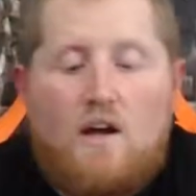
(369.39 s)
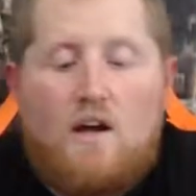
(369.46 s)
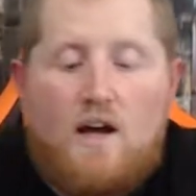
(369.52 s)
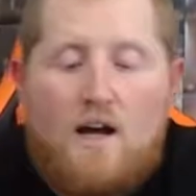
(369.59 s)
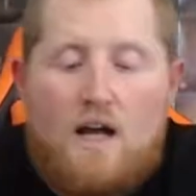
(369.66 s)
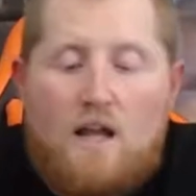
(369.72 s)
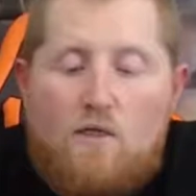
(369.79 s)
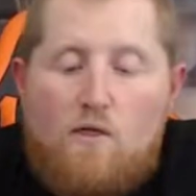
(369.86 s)

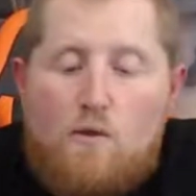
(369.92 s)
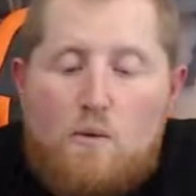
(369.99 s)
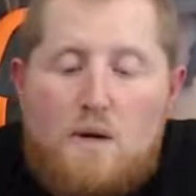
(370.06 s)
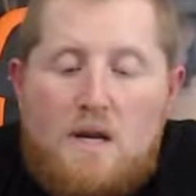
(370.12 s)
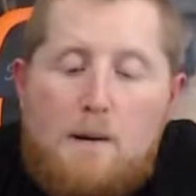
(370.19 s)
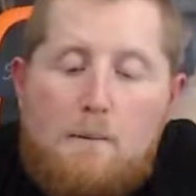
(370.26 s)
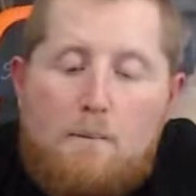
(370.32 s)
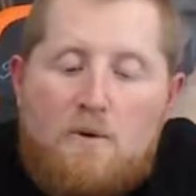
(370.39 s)
I
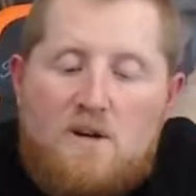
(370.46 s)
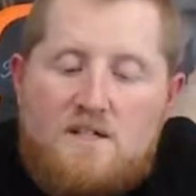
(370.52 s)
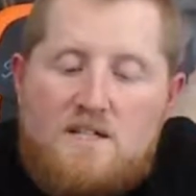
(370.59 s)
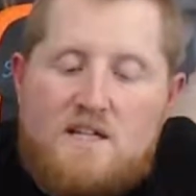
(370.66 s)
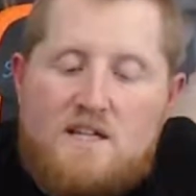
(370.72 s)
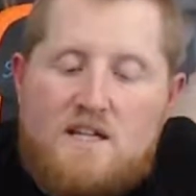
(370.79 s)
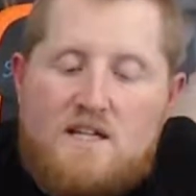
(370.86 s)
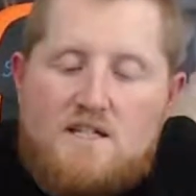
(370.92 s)
3D
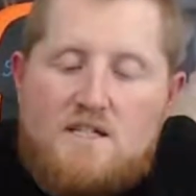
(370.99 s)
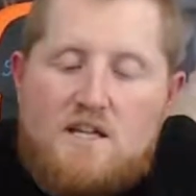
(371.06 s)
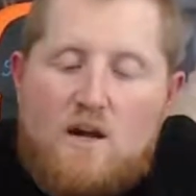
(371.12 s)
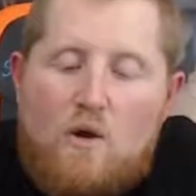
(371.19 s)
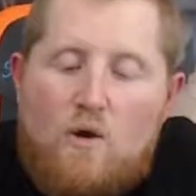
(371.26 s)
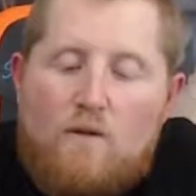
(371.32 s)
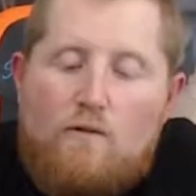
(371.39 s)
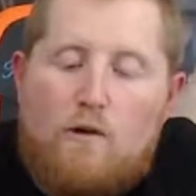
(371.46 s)
printed this,
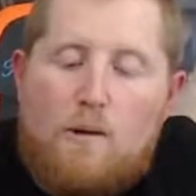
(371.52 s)
however,